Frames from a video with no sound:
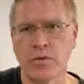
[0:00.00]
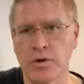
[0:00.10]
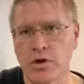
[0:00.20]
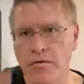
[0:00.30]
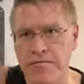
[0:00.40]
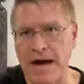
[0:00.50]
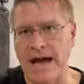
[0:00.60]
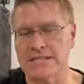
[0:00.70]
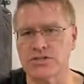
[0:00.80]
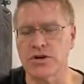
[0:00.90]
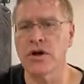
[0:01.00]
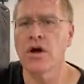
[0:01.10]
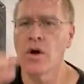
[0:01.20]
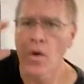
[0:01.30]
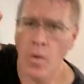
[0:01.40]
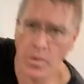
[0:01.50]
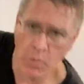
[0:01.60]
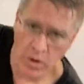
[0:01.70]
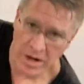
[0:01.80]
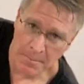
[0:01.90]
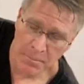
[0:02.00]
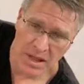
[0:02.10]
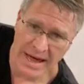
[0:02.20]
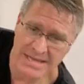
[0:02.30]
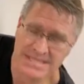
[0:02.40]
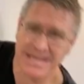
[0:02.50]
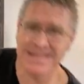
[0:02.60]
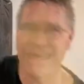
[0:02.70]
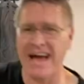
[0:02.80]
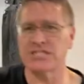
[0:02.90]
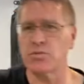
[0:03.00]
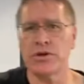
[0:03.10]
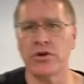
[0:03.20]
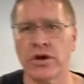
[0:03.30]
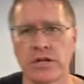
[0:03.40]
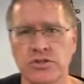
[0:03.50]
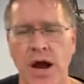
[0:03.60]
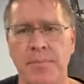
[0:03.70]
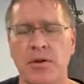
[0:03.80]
And when you go faster or more complex, that's when you're going to drop it.